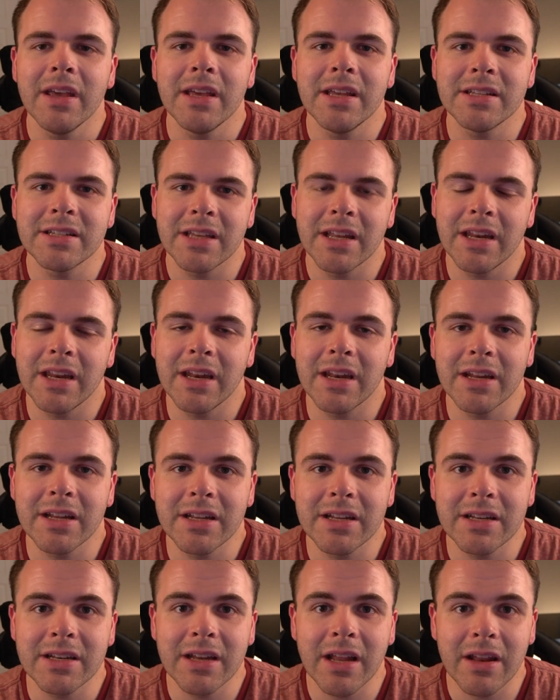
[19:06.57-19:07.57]
is getting
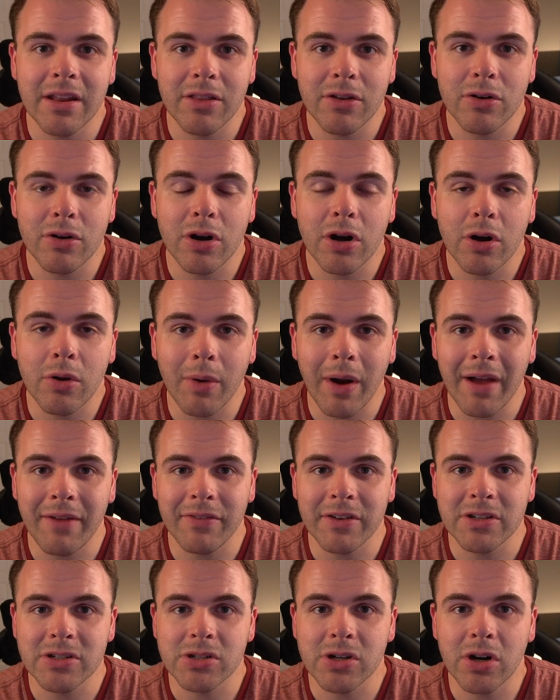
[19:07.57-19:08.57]
another
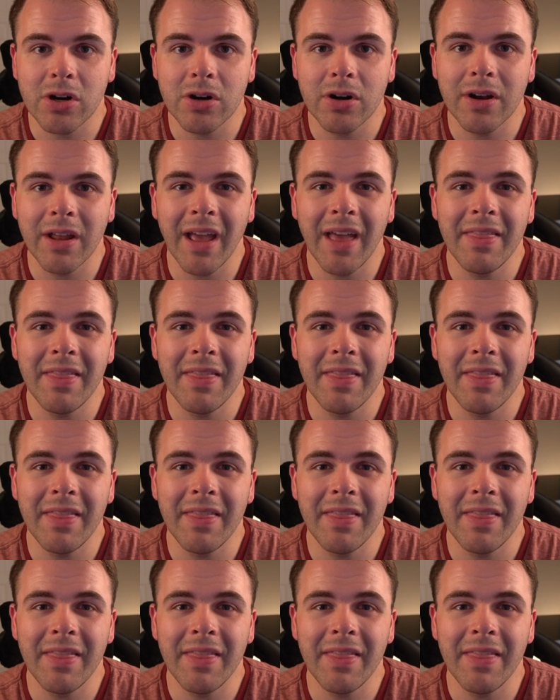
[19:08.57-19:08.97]
graphics card